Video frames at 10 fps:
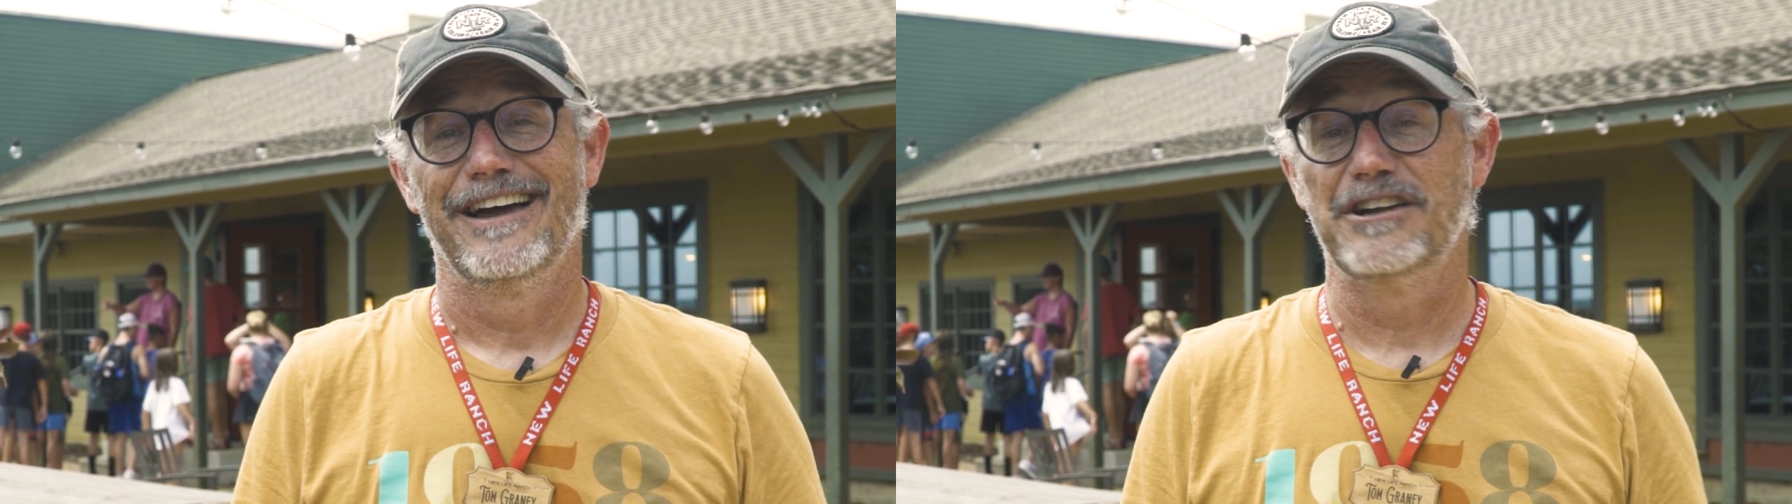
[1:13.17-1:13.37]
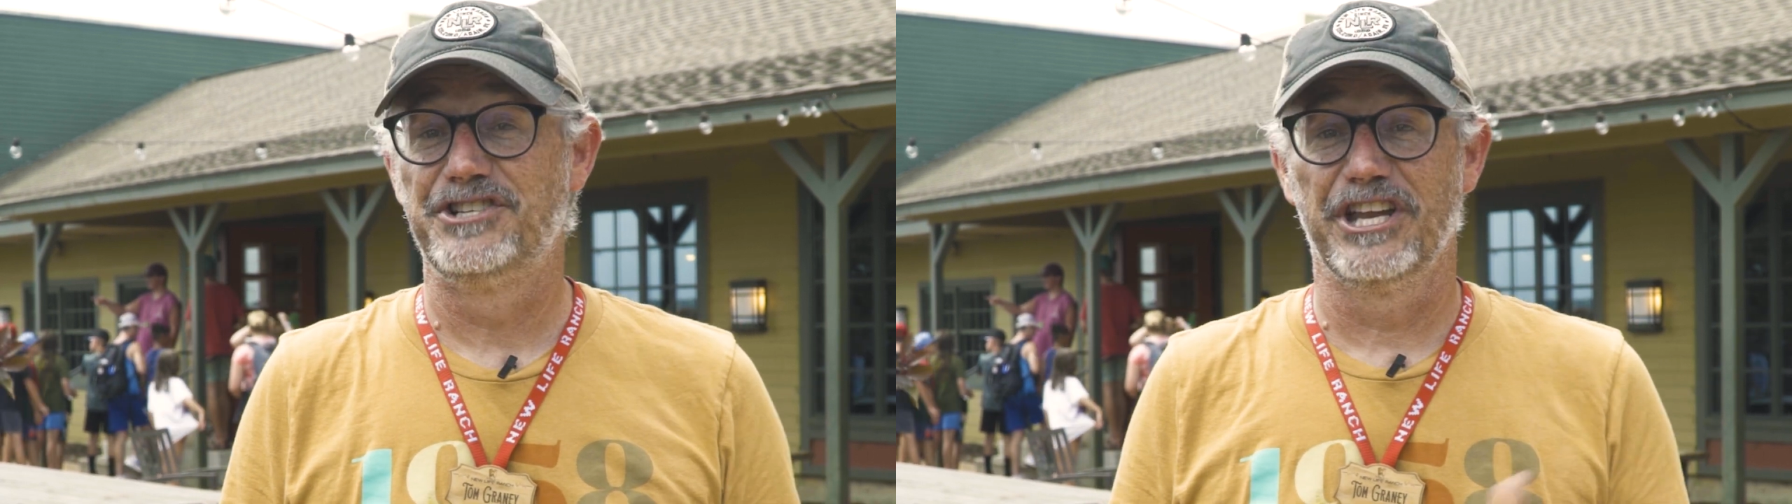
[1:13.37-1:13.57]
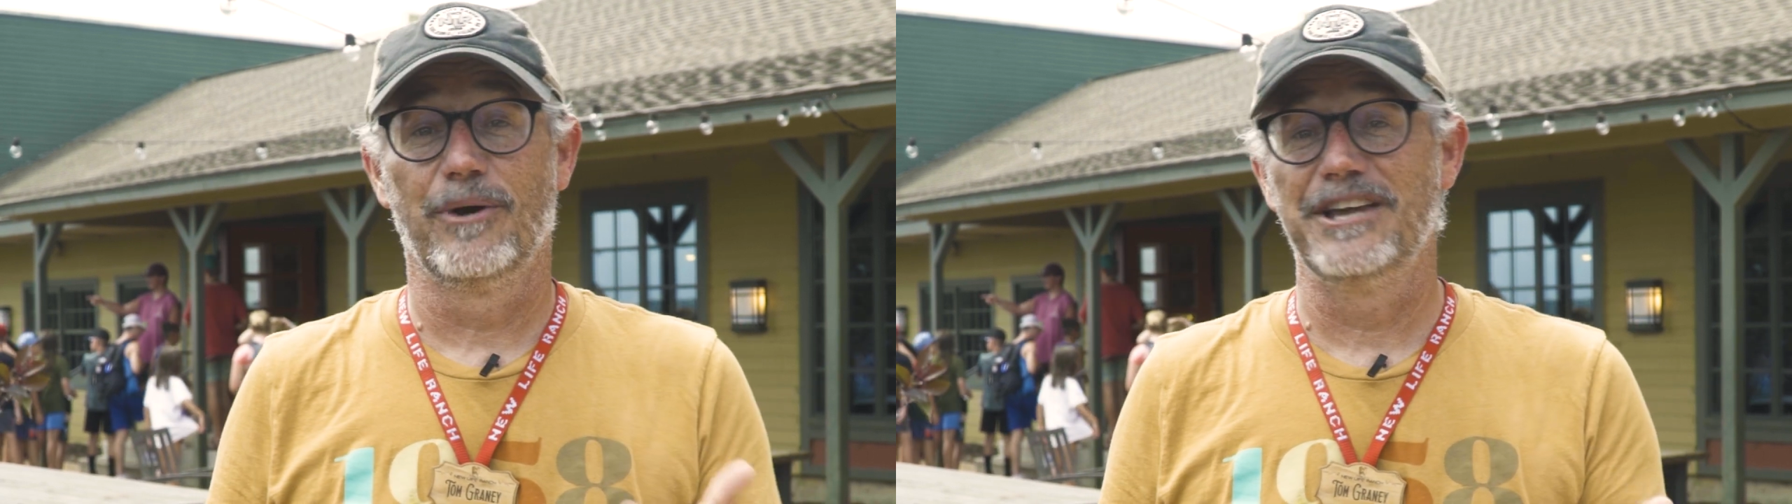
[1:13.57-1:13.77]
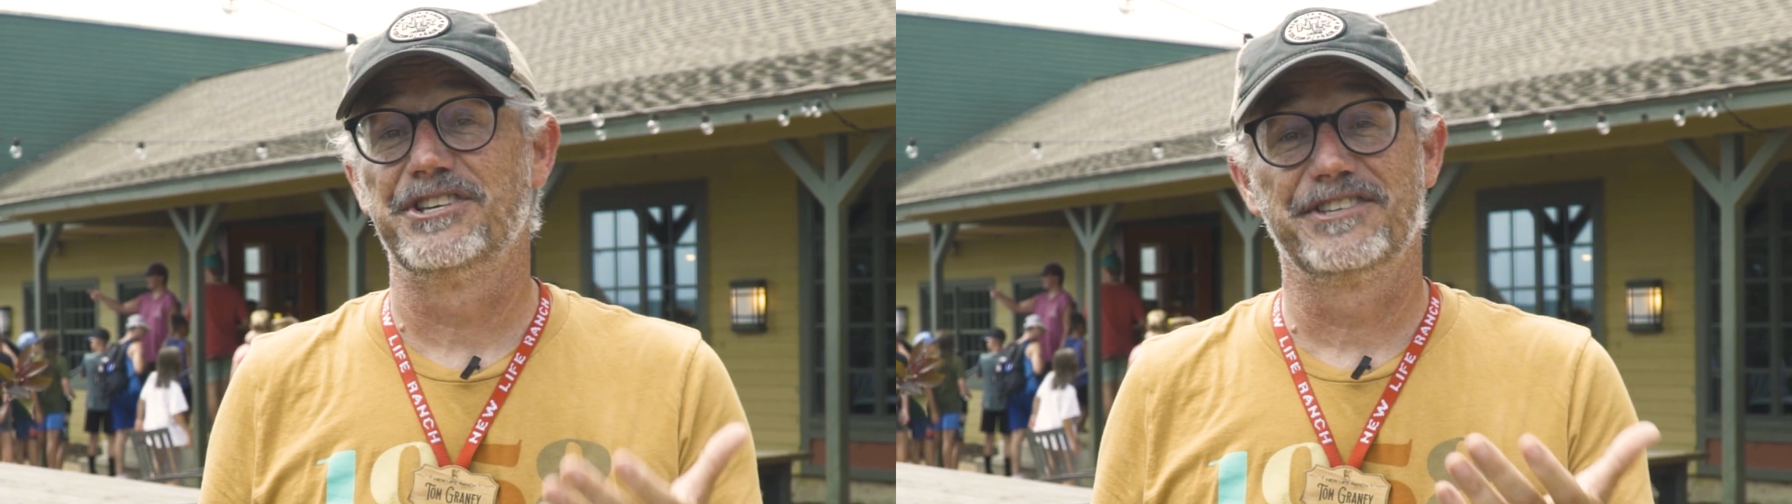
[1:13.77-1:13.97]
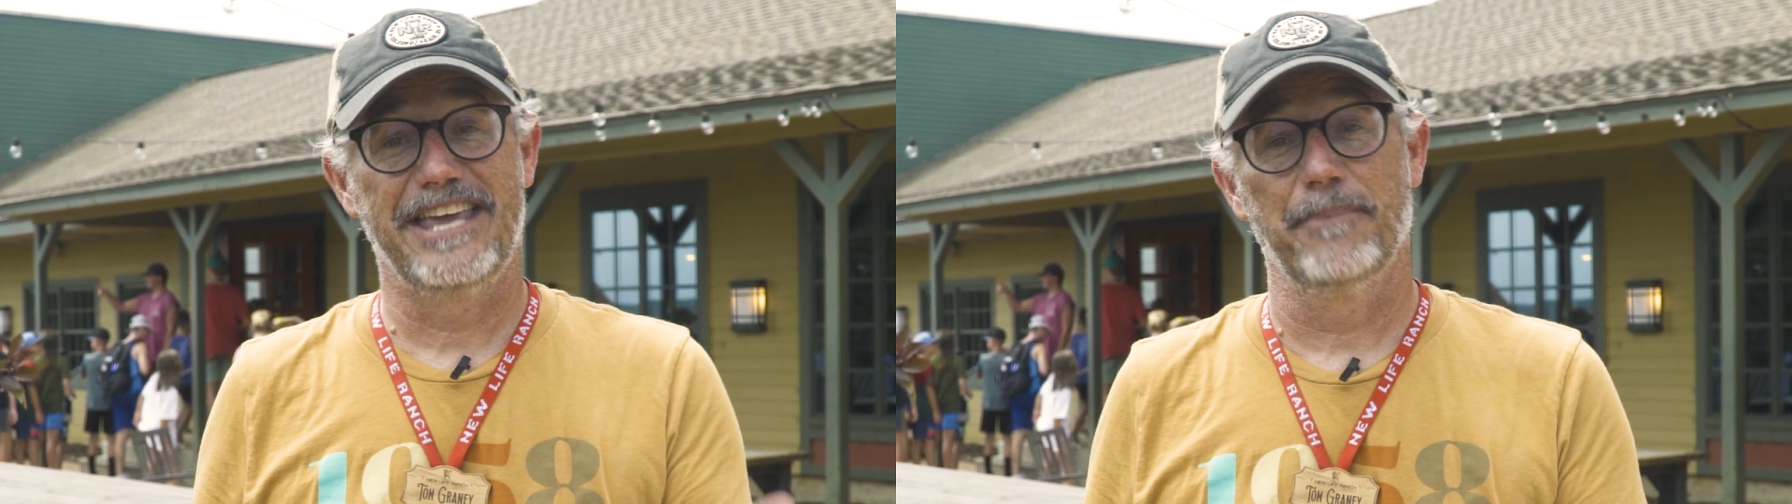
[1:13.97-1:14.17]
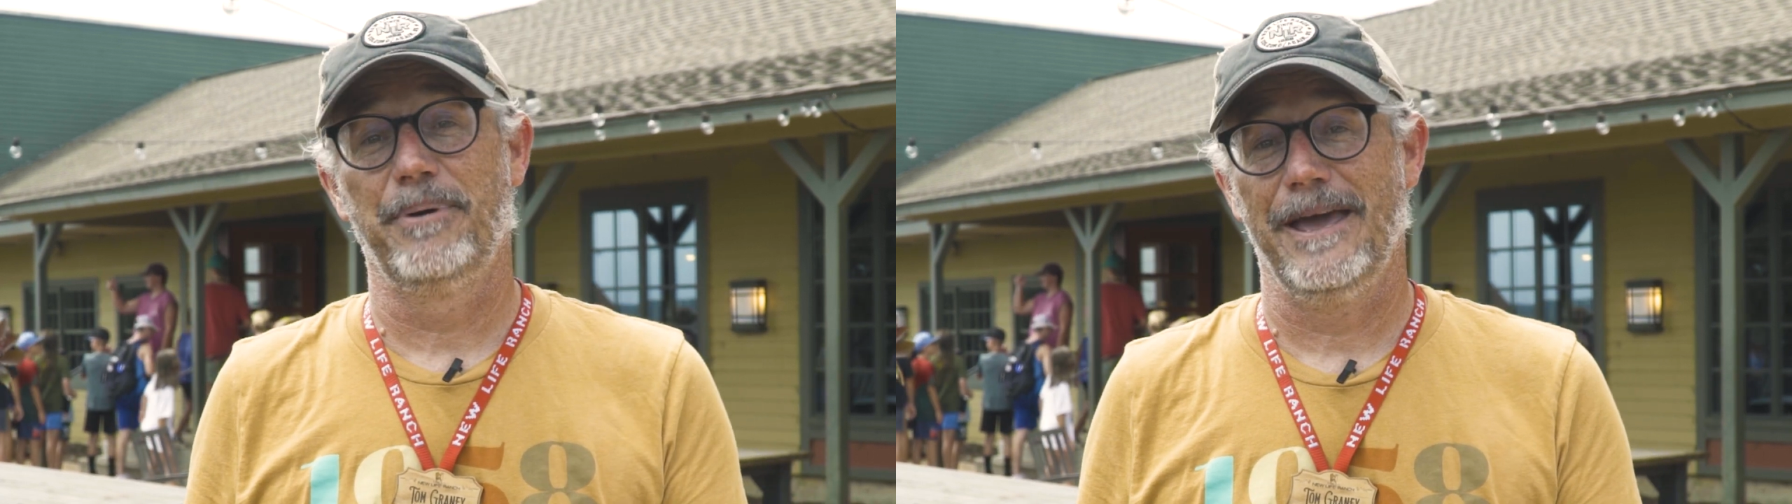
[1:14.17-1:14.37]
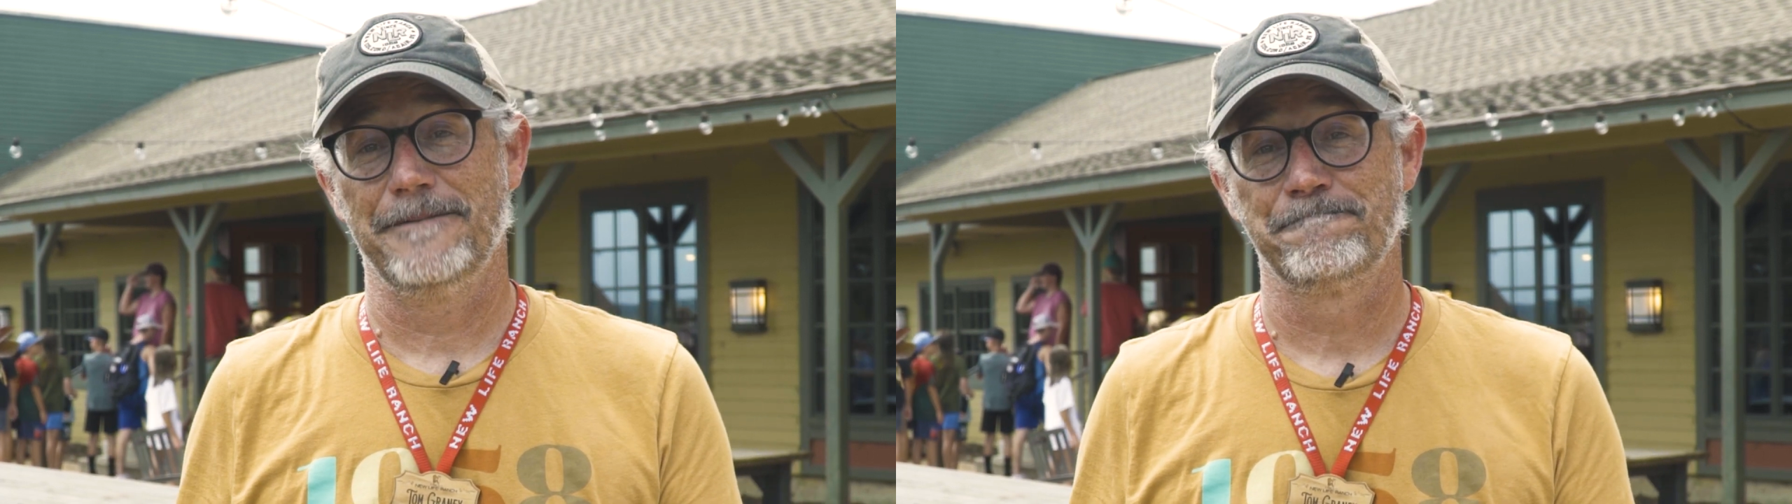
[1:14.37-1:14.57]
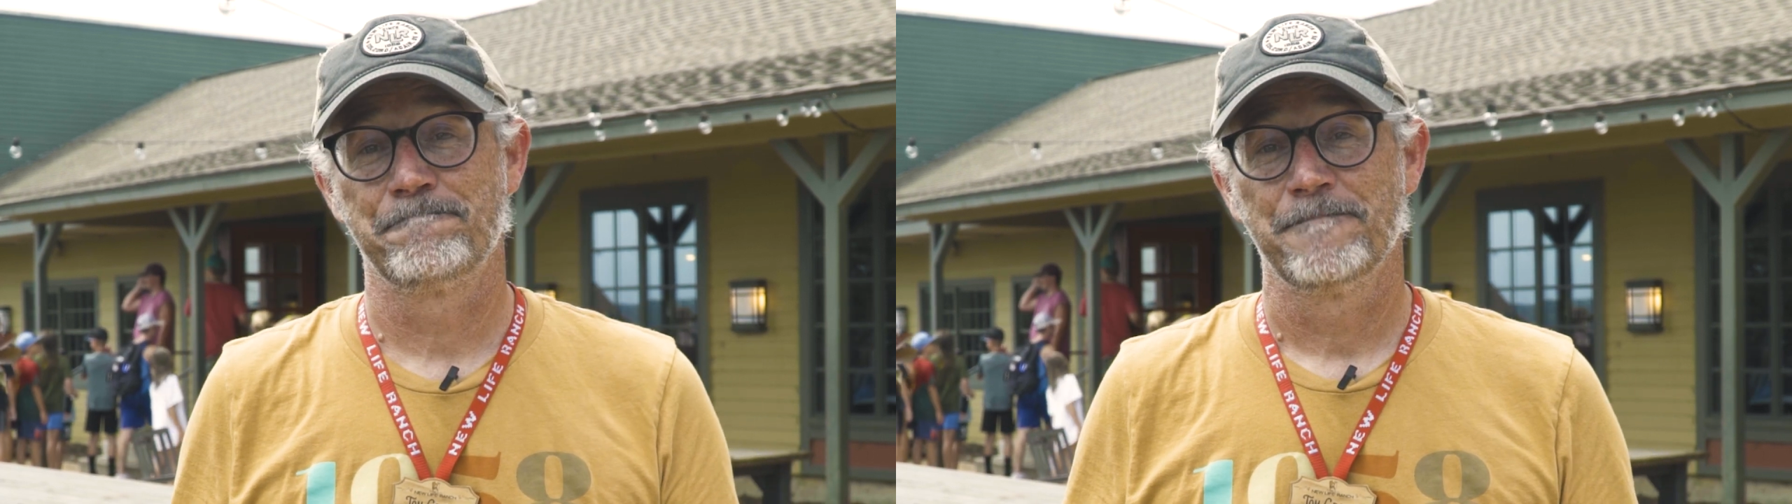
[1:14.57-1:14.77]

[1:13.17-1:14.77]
Our Generations campaign.